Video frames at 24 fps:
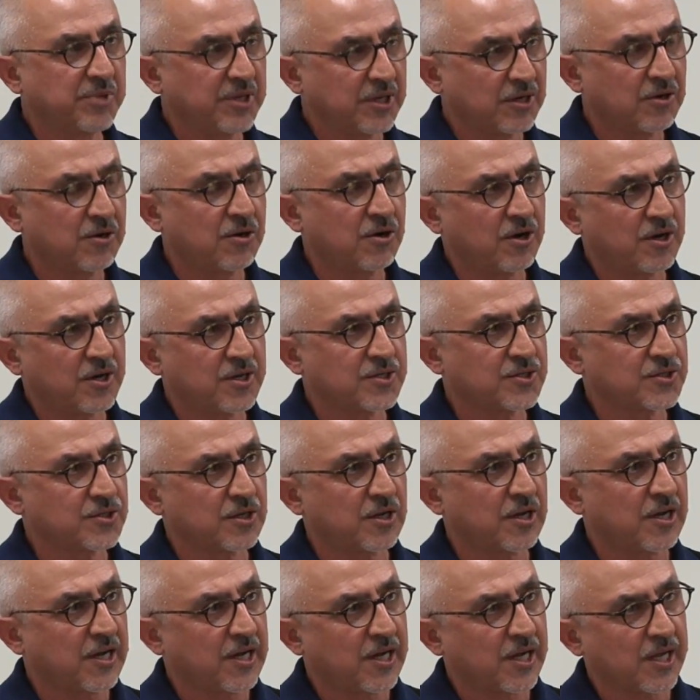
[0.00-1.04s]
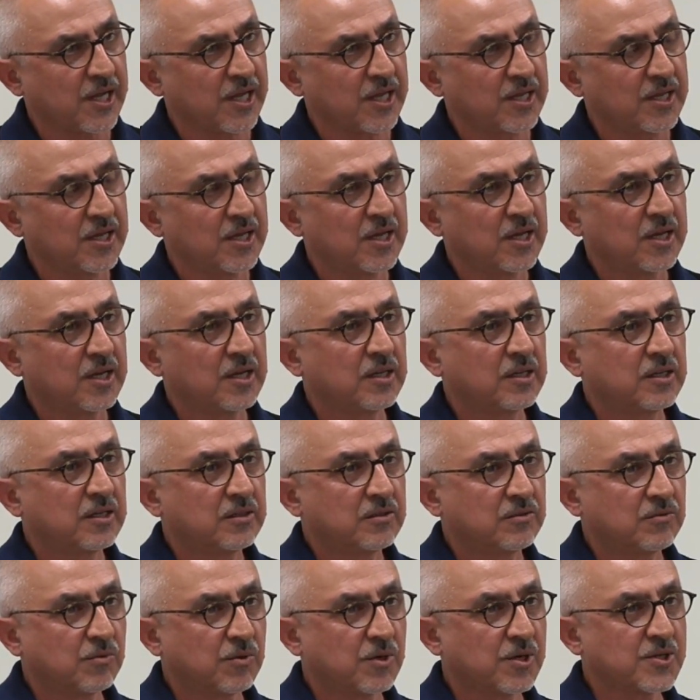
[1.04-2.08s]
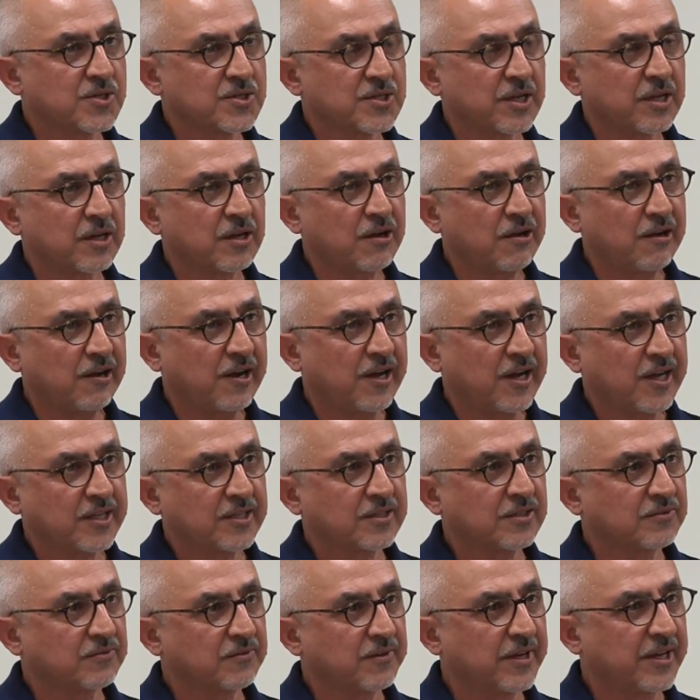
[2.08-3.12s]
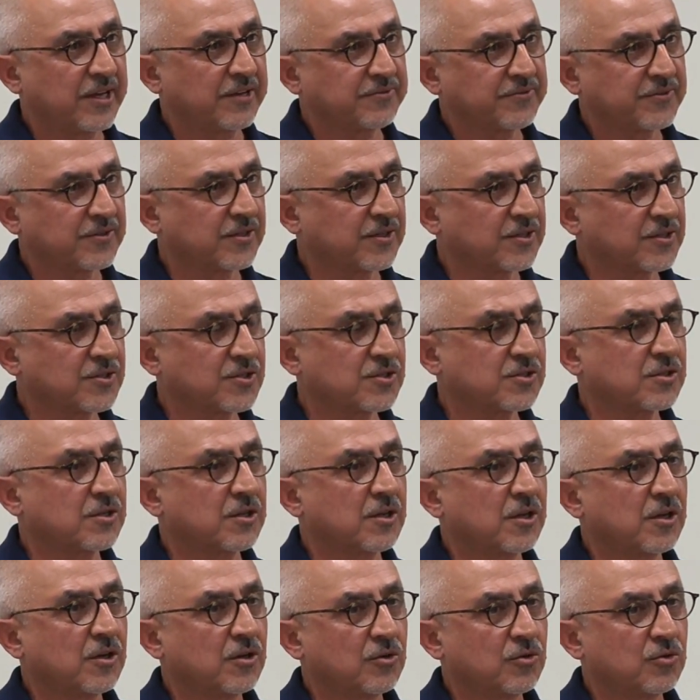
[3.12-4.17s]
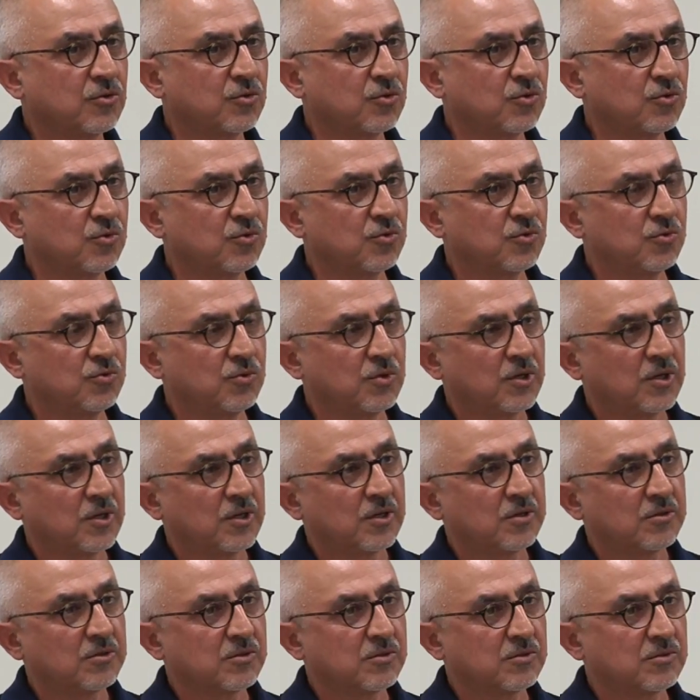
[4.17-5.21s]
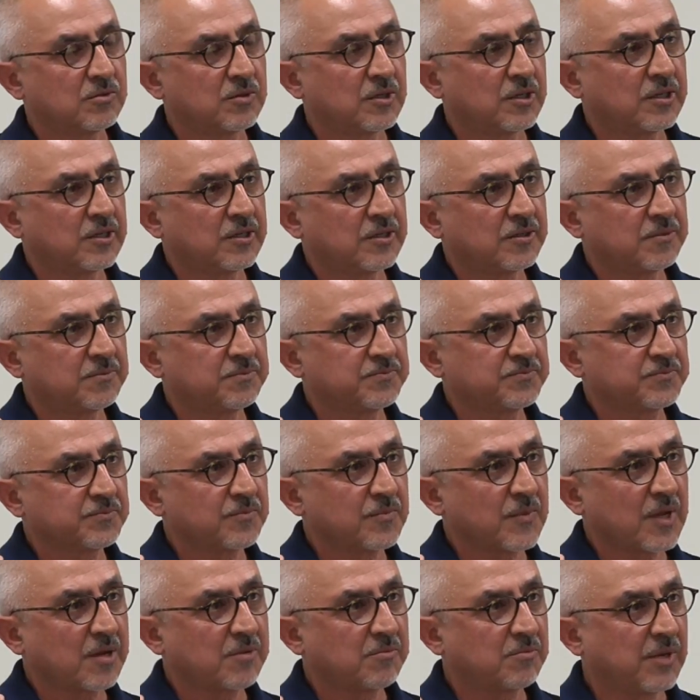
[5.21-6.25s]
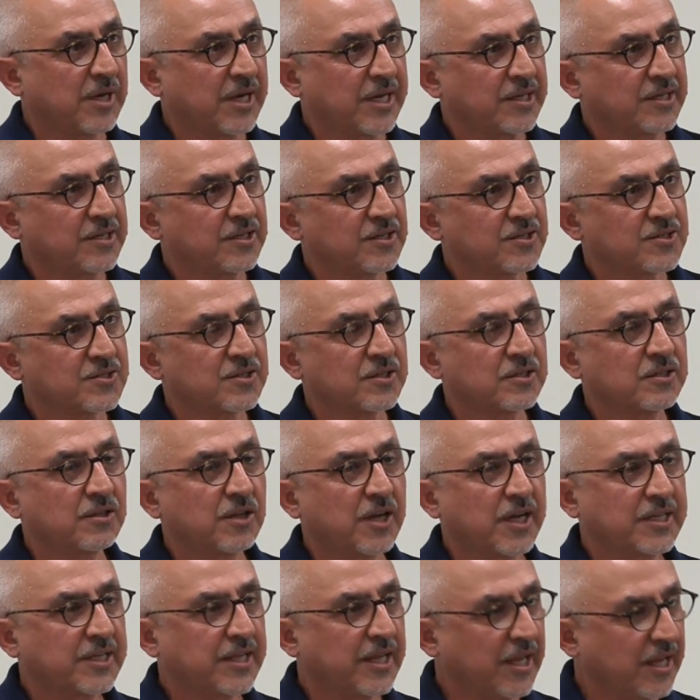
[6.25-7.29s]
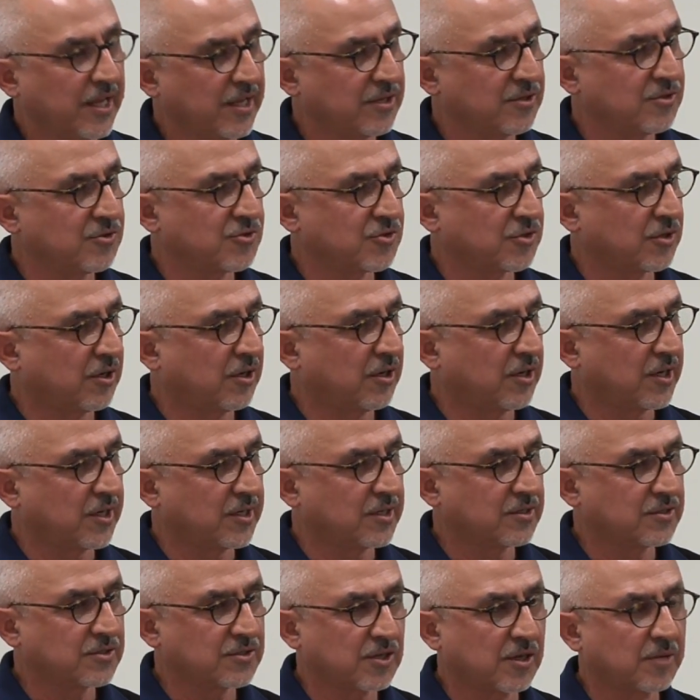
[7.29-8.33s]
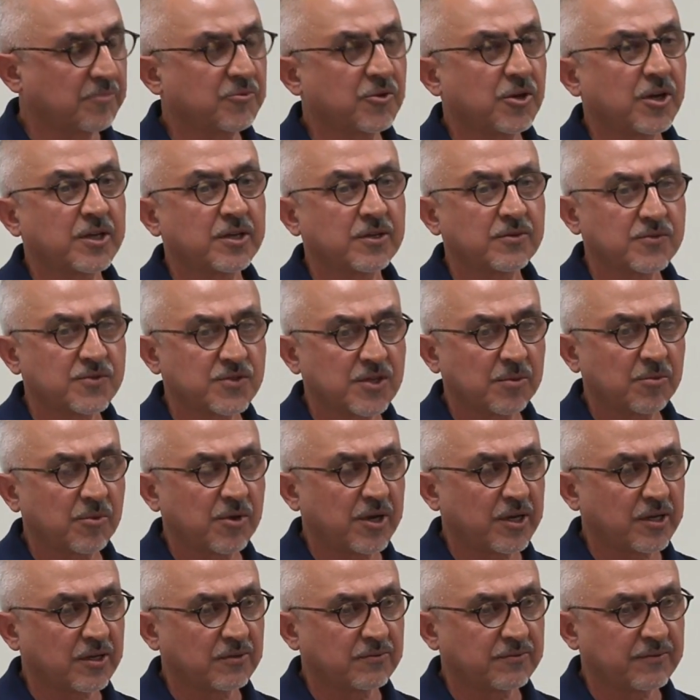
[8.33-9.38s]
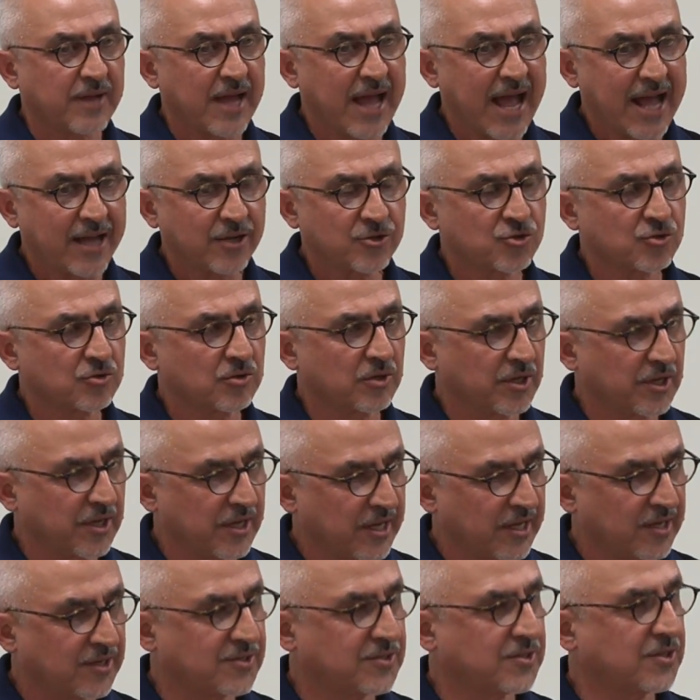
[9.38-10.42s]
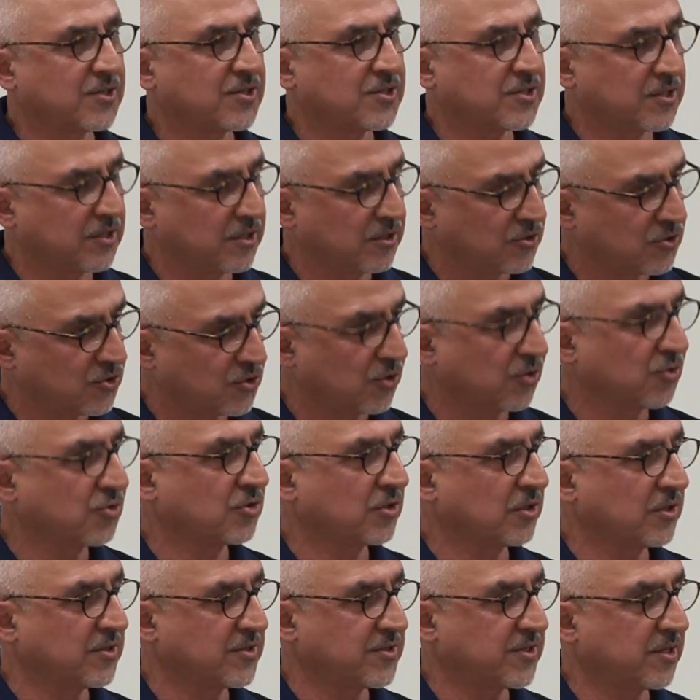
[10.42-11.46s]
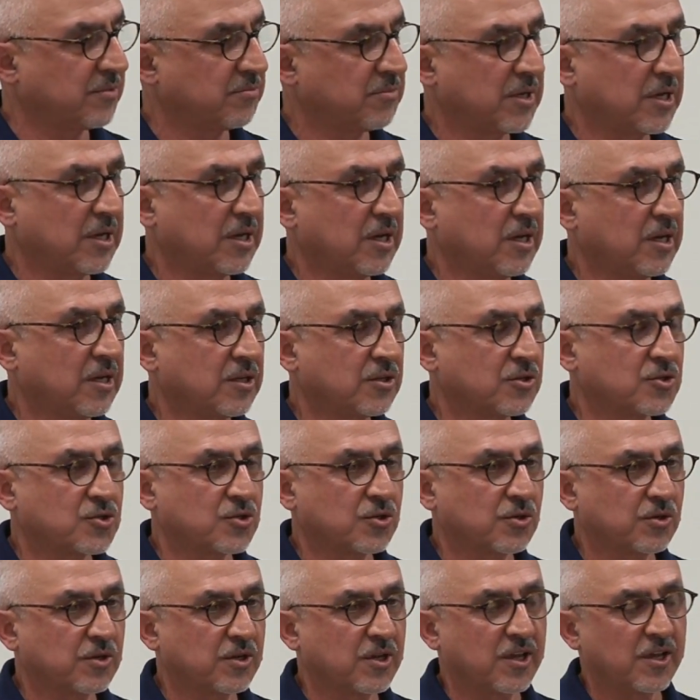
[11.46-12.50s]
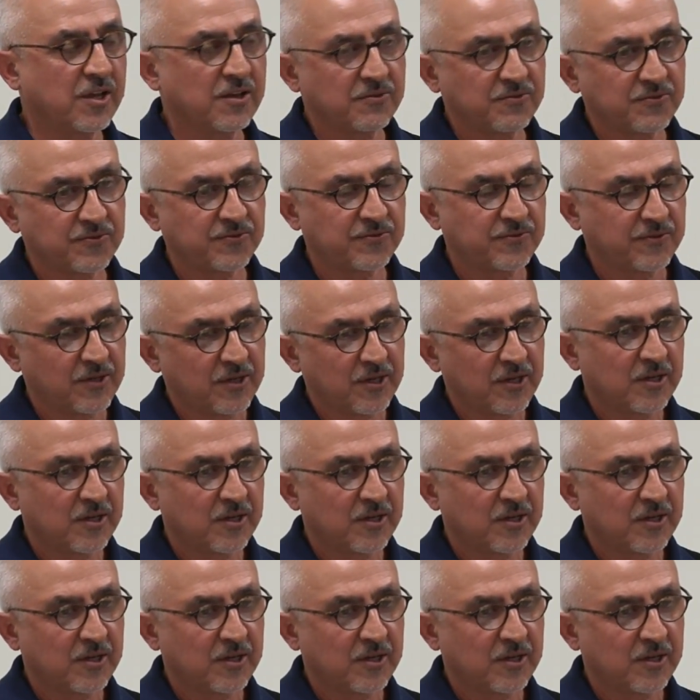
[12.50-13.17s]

because I was a kind of leftist who um, my ideas did not hinge on some kind of some kind of actually existing socialism. So if